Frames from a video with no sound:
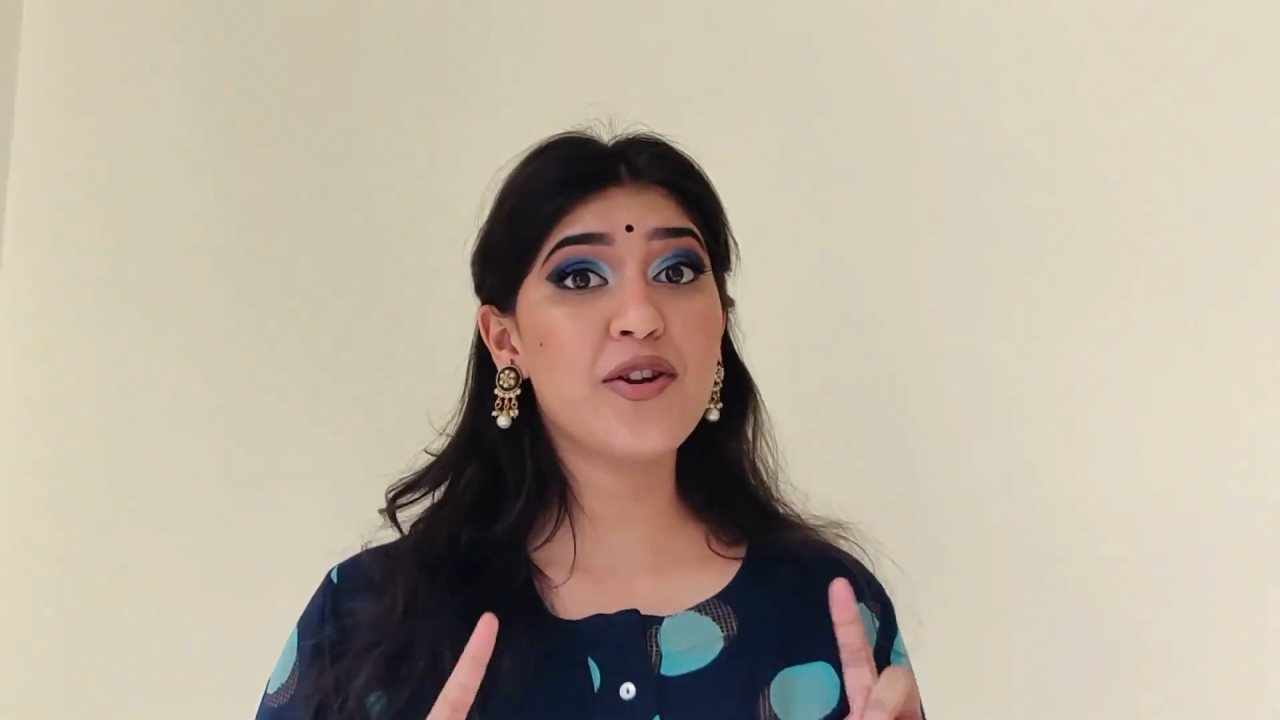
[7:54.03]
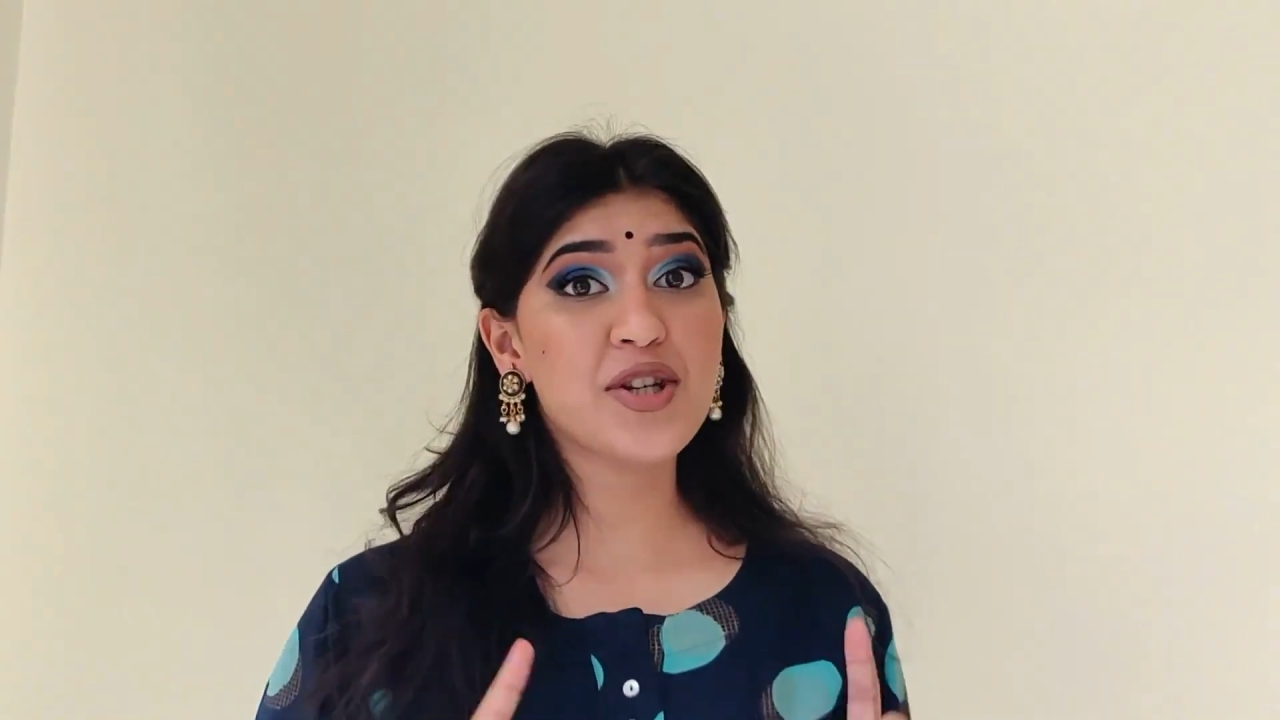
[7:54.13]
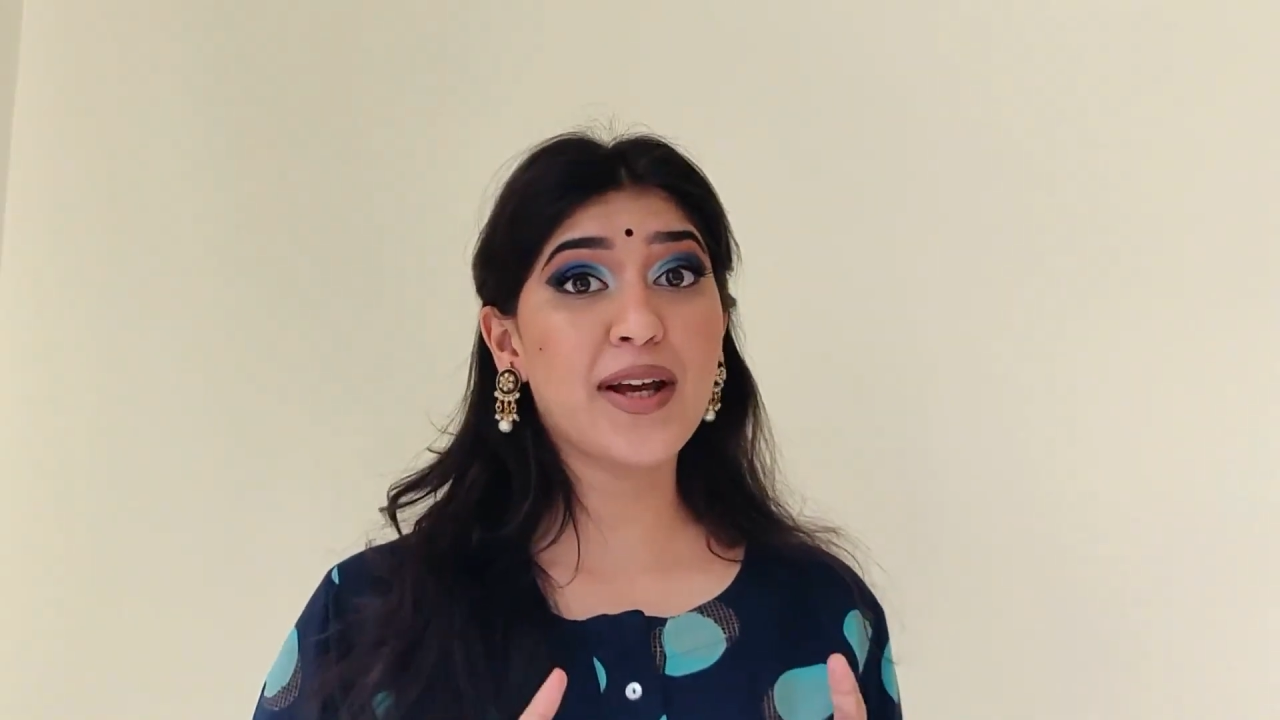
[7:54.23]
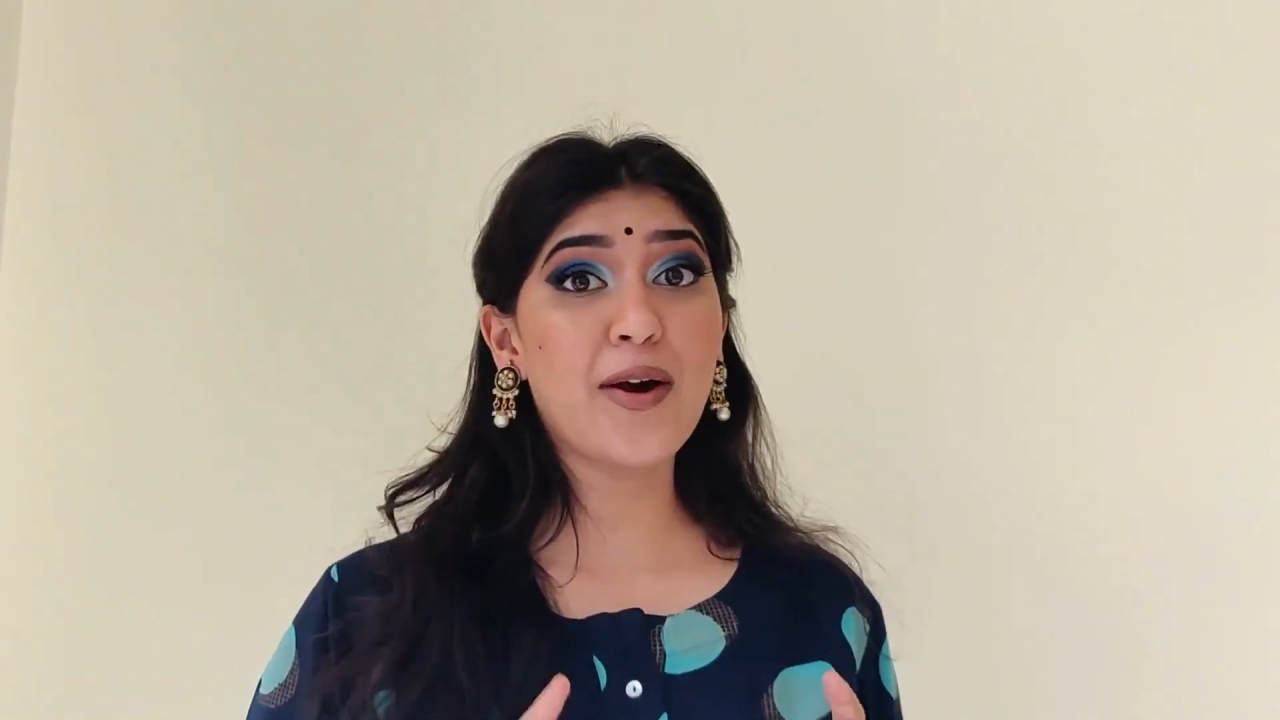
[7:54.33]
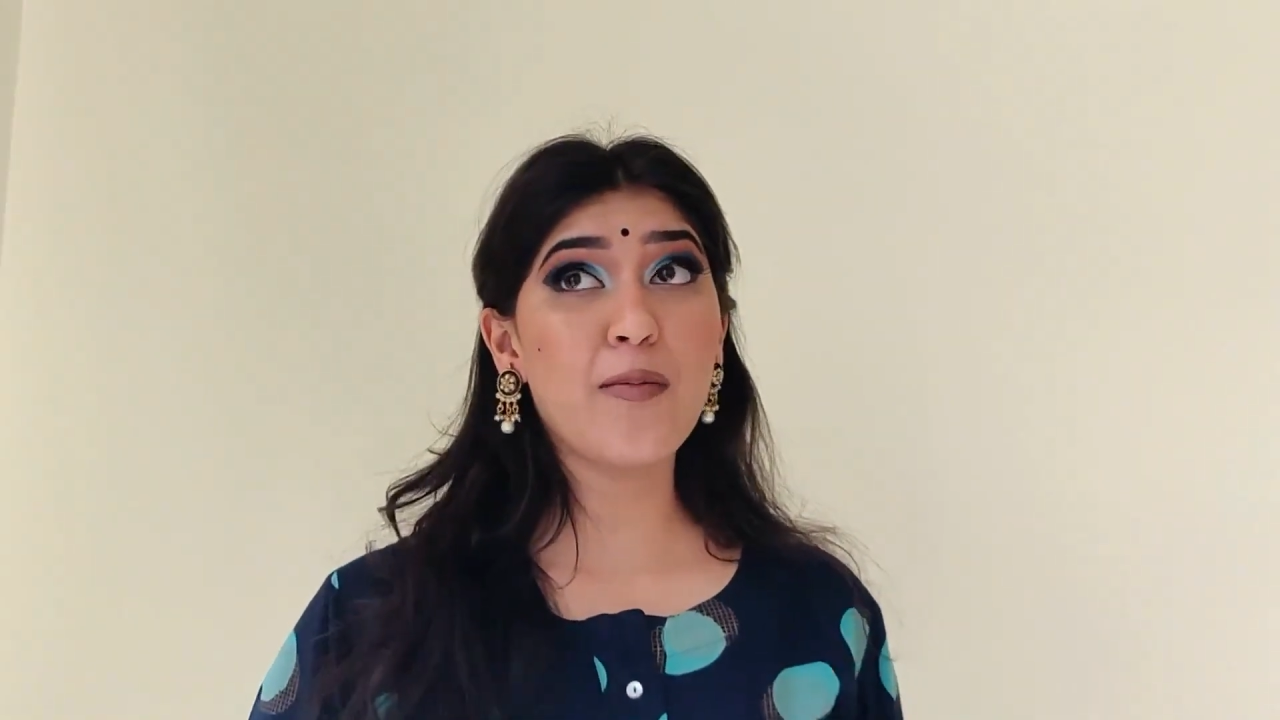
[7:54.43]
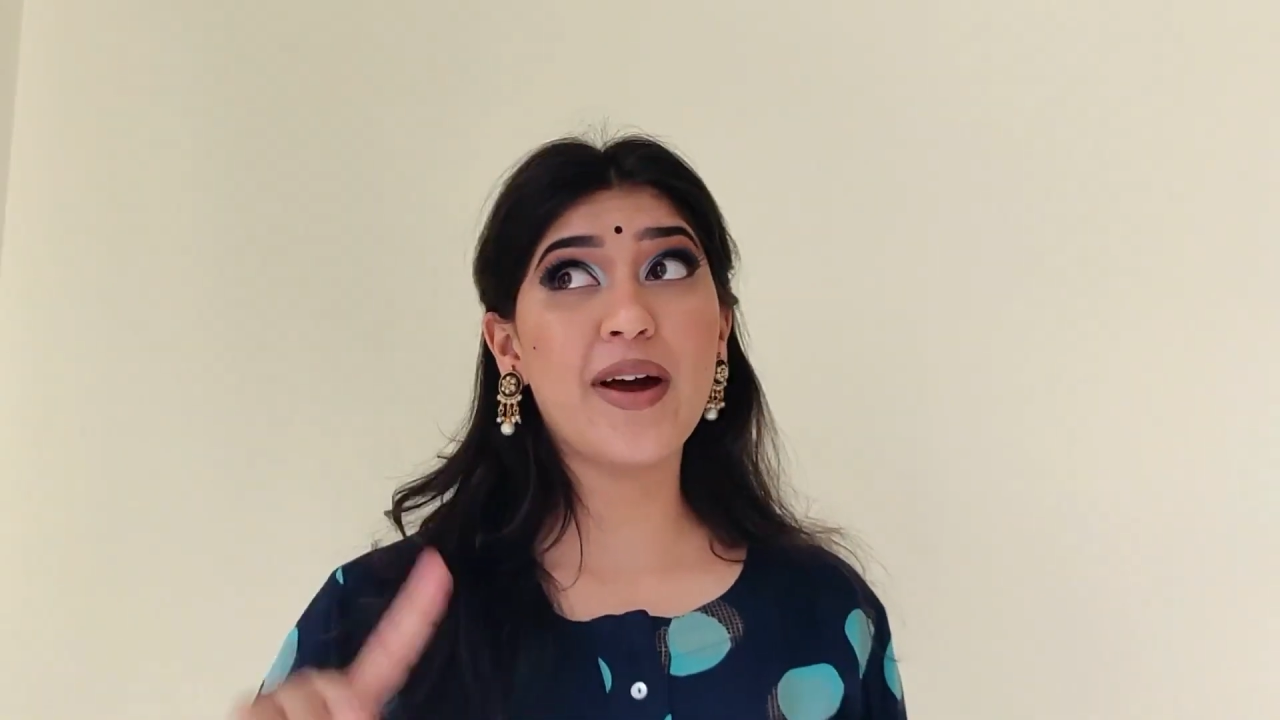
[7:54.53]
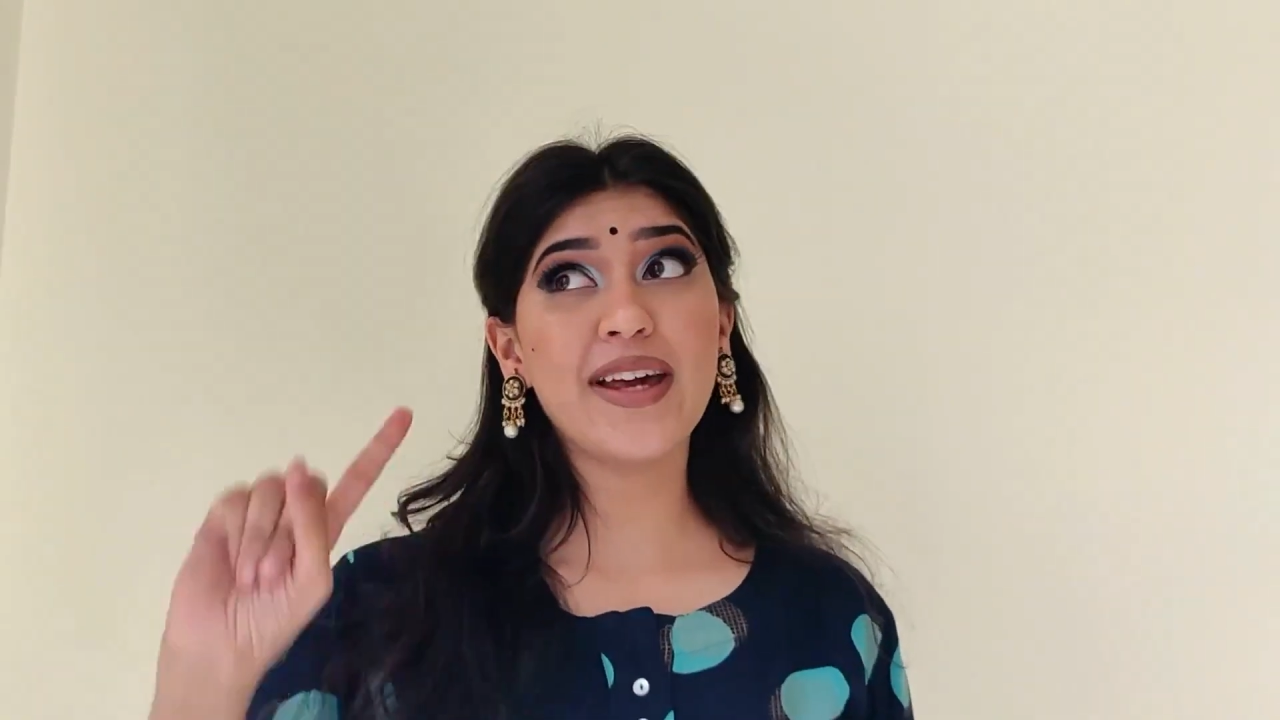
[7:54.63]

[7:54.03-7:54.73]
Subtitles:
to check out my